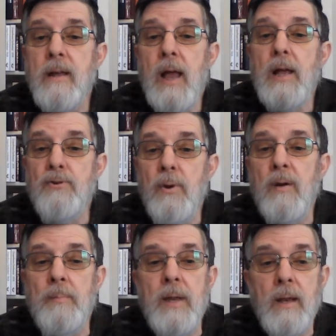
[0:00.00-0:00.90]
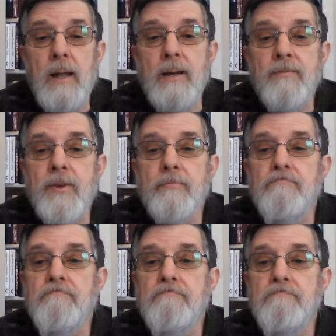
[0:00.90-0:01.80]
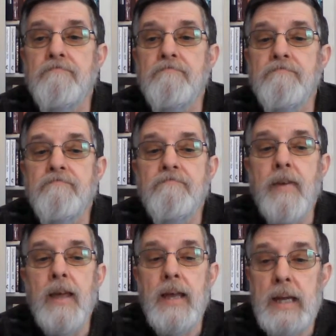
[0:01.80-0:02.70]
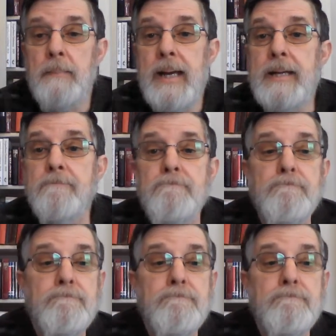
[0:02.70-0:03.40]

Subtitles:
as you have been loved. Amen.